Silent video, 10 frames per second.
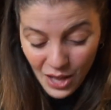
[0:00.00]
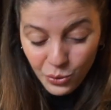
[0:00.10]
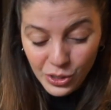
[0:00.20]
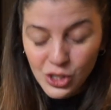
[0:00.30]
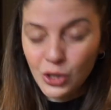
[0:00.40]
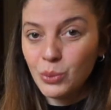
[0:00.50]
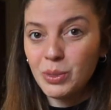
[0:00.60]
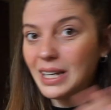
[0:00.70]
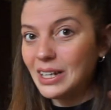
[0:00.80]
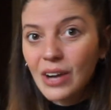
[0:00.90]
which could
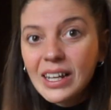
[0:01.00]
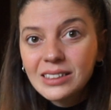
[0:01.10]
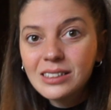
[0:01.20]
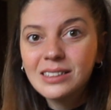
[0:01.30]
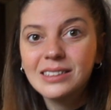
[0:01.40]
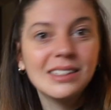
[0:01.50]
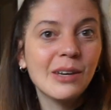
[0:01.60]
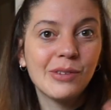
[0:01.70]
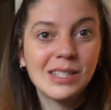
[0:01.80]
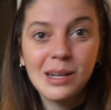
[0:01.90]
be great
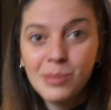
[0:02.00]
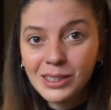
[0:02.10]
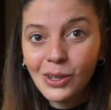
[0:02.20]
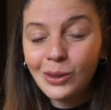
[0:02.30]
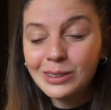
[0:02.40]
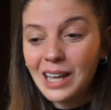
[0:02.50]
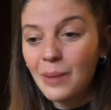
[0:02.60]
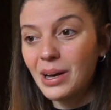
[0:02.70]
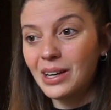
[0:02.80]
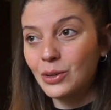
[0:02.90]
if he's sleeping the whole
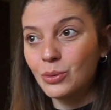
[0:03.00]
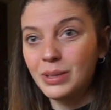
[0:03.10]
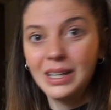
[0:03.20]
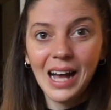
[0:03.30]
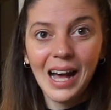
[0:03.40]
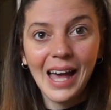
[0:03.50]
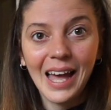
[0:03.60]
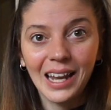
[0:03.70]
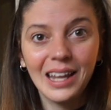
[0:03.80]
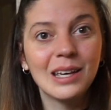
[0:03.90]
time, and it could be a
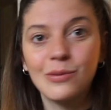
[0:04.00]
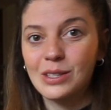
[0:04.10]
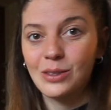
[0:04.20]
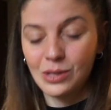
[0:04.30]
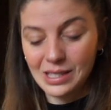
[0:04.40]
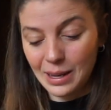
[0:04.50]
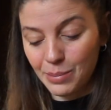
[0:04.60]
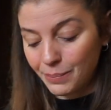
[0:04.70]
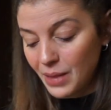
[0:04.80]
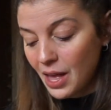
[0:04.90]
hell if he's not sleeping.